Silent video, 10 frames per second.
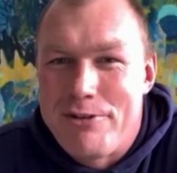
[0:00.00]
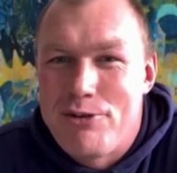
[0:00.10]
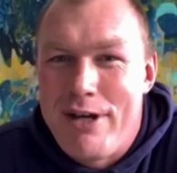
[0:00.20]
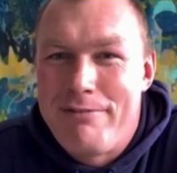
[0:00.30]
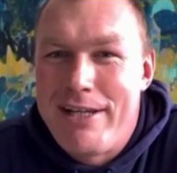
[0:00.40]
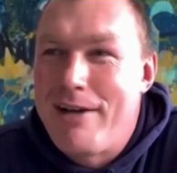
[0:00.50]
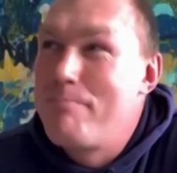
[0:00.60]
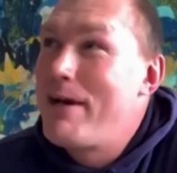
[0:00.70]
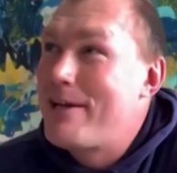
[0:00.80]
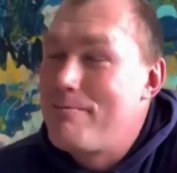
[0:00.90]
traveling. I'm
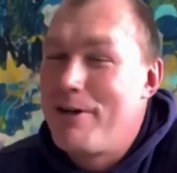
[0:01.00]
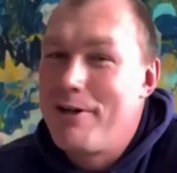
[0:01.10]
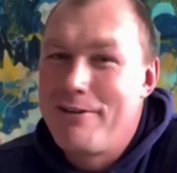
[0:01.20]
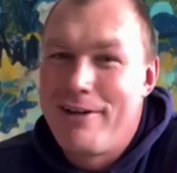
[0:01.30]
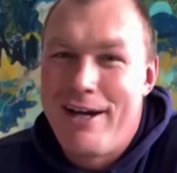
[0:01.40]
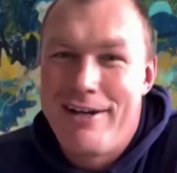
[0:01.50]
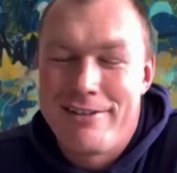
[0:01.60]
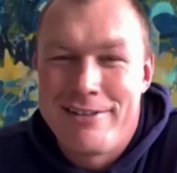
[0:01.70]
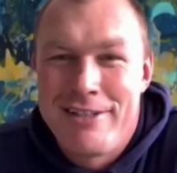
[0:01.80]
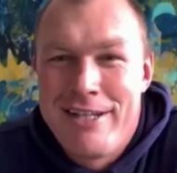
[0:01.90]
back in my own
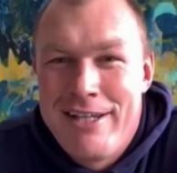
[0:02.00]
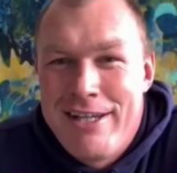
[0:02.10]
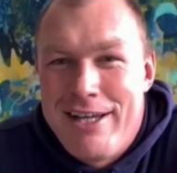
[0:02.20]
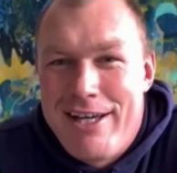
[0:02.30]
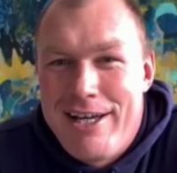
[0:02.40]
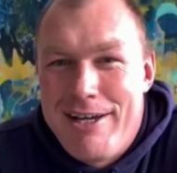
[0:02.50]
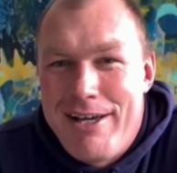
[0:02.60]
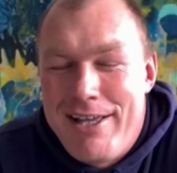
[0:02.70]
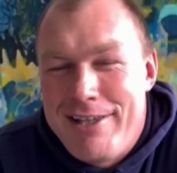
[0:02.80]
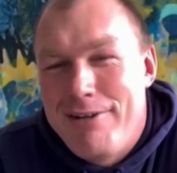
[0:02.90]
house,
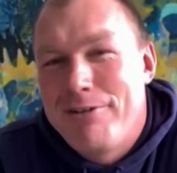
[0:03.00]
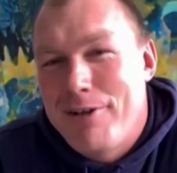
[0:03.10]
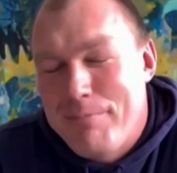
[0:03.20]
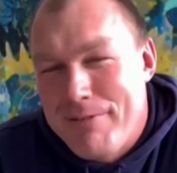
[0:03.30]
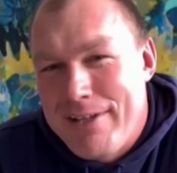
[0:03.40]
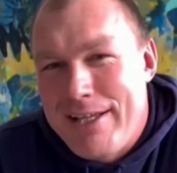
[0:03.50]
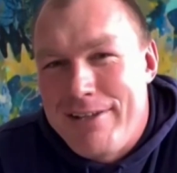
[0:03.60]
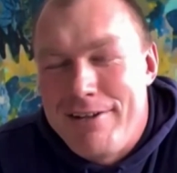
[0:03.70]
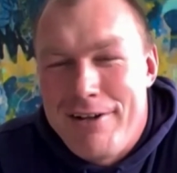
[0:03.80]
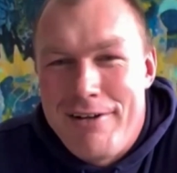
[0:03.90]
and then on top of that,
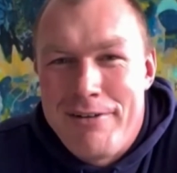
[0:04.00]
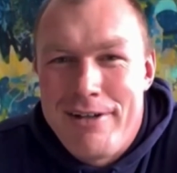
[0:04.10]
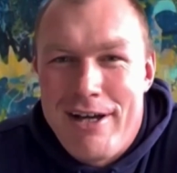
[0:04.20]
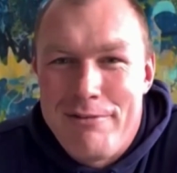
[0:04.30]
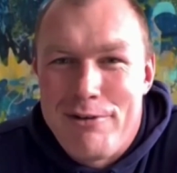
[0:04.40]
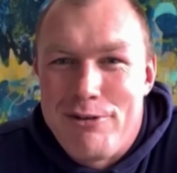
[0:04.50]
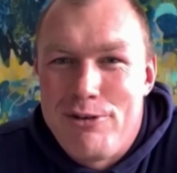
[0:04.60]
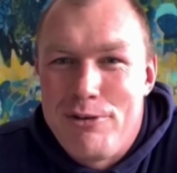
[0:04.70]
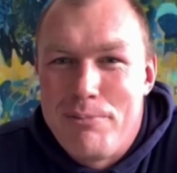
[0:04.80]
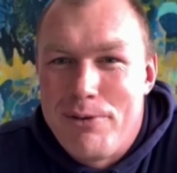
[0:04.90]
I've got
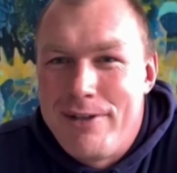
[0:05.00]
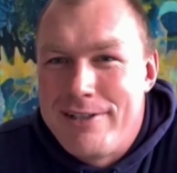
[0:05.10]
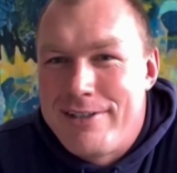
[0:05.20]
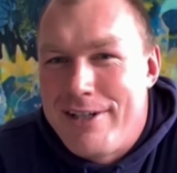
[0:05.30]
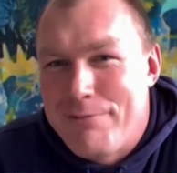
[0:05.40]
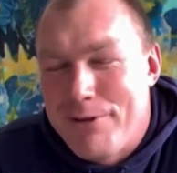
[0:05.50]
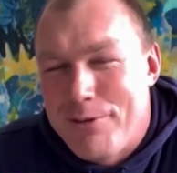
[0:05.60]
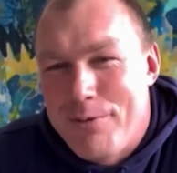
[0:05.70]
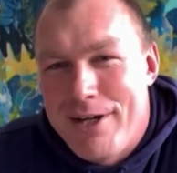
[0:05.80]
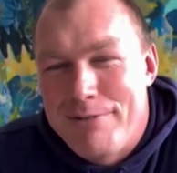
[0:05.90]
2 boys and I've got
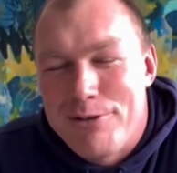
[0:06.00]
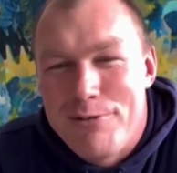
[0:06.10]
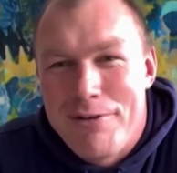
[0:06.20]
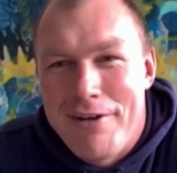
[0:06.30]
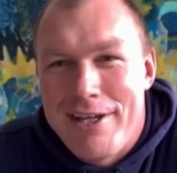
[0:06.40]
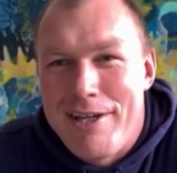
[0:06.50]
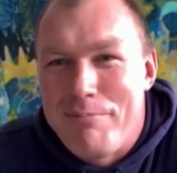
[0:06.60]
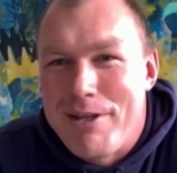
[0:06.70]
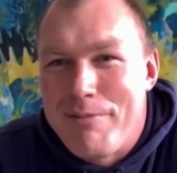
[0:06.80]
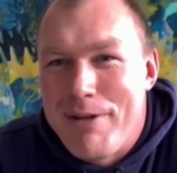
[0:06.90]
a wife, so you've got to
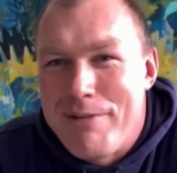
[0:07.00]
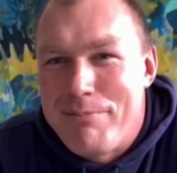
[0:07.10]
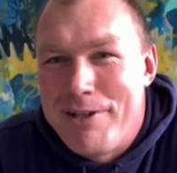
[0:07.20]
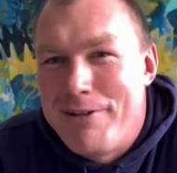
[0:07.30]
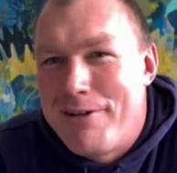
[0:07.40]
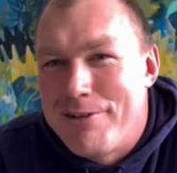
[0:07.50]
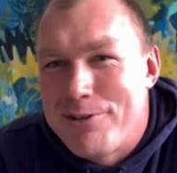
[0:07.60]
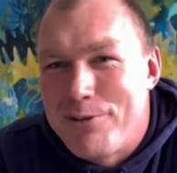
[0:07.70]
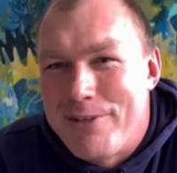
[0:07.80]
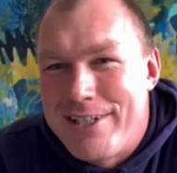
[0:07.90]
keep them happy. You know the
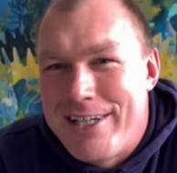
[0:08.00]
story,